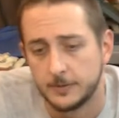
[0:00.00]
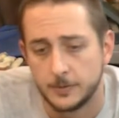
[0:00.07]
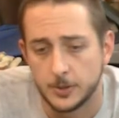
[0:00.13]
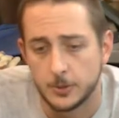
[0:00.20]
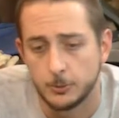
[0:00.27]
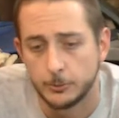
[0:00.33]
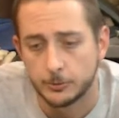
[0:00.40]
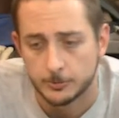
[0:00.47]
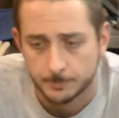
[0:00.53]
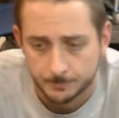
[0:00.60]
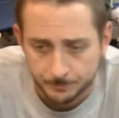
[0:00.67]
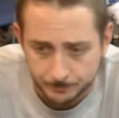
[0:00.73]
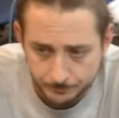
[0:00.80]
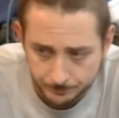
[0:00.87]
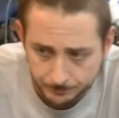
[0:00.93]
of use,
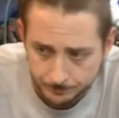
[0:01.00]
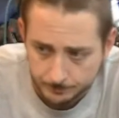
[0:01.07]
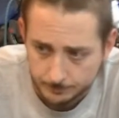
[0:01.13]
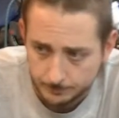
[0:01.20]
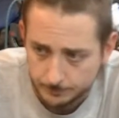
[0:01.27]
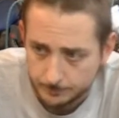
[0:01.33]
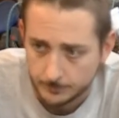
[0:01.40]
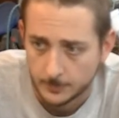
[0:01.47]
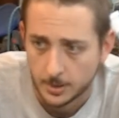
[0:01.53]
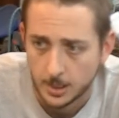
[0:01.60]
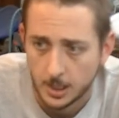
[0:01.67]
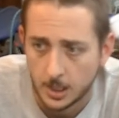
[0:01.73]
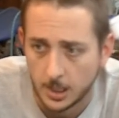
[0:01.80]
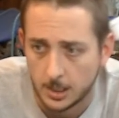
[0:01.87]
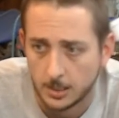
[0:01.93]

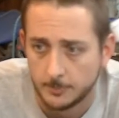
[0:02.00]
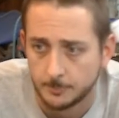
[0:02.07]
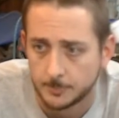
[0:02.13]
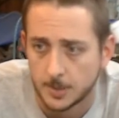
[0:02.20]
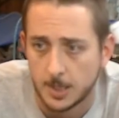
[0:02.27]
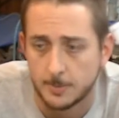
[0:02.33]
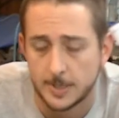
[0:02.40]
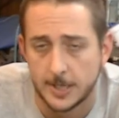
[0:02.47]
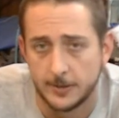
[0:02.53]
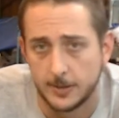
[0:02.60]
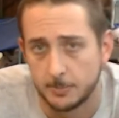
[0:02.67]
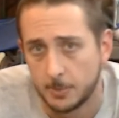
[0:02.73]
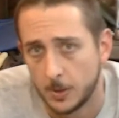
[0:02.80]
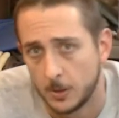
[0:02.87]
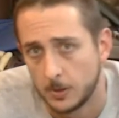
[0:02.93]
commonality
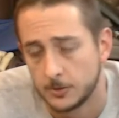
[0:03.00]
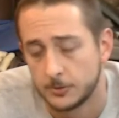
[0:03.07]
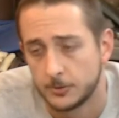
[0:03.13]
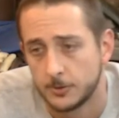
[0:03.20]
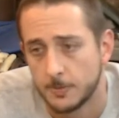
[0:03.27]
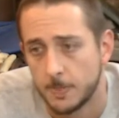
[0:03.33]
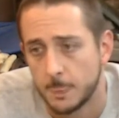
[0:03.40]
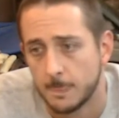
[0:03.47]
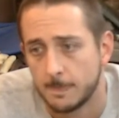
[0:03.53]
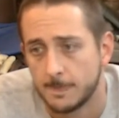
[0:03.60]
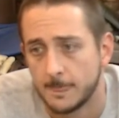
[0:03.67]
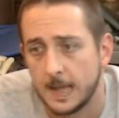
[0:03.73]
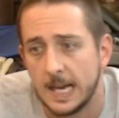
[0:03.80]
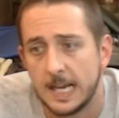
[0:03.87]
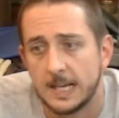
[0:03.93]
of parts.
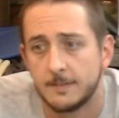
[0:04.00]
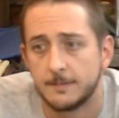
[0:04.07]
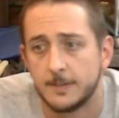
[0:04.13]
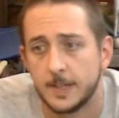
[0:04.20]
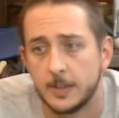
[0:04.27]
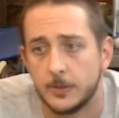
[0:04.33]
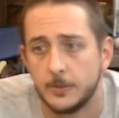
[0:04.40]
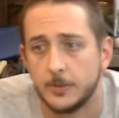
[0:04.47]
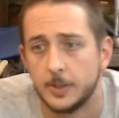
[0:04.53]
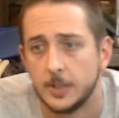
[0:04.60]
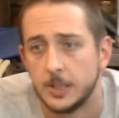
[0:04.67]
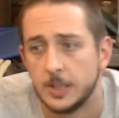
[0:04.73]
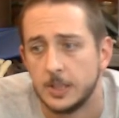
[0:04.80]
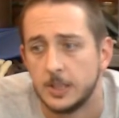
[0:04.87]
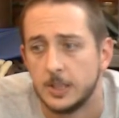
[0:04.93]
I have found
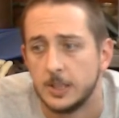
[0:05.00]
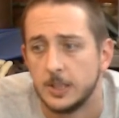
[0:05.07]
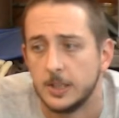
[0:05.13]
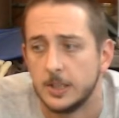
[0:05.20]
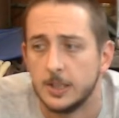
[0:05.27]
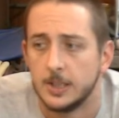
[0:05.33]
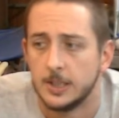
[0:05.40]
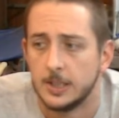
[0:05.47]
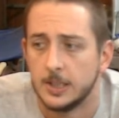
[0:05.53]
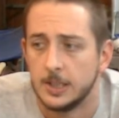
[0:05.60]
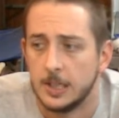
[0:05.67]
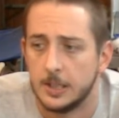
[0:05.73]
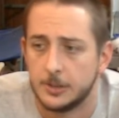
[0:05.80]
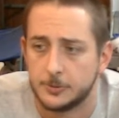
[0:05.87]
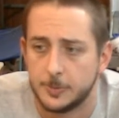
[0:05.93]

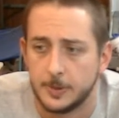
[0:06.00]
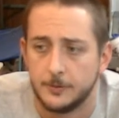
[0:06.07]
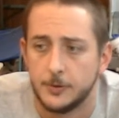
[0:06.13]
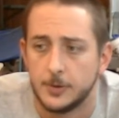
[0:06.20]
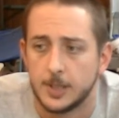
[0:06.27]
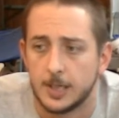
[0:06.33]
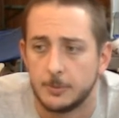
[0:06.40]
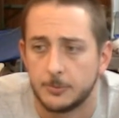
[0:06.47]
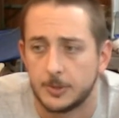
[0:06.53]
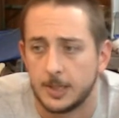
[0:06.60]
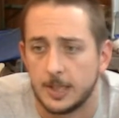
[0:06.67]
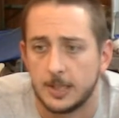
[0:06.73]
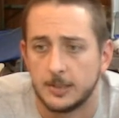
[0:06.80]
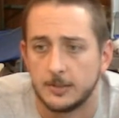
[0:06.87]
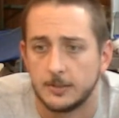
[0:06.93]
there's been a few times that
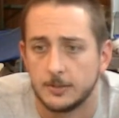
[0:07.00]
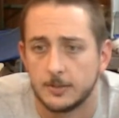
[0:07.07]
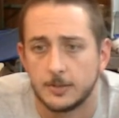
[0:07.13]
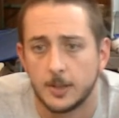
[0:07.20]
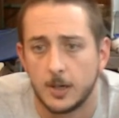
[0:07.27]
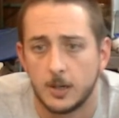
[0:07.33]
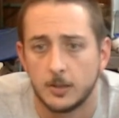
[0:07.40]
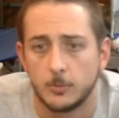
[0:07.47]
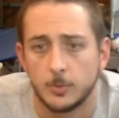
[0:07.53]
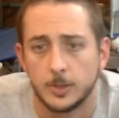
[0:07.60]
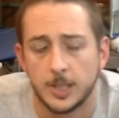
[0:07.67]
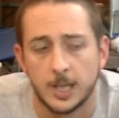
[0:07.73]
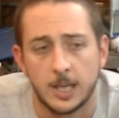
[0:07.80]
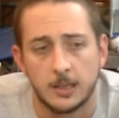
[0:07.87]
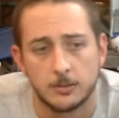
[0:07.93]
I thought, well,
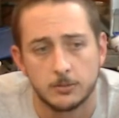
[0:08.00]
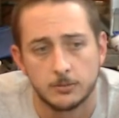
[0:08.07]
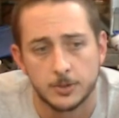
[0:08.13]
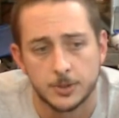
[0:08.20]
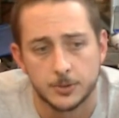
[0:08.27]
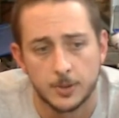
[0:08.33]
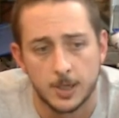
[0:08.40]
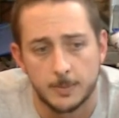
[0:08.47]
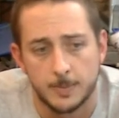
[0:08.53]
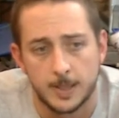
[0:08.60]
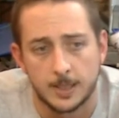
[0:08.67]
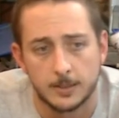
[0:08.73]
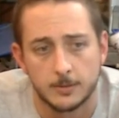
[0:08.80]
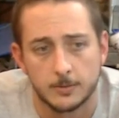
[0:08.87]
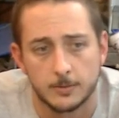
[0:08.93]
yeah, I'll just grab
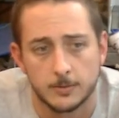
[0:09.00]
that,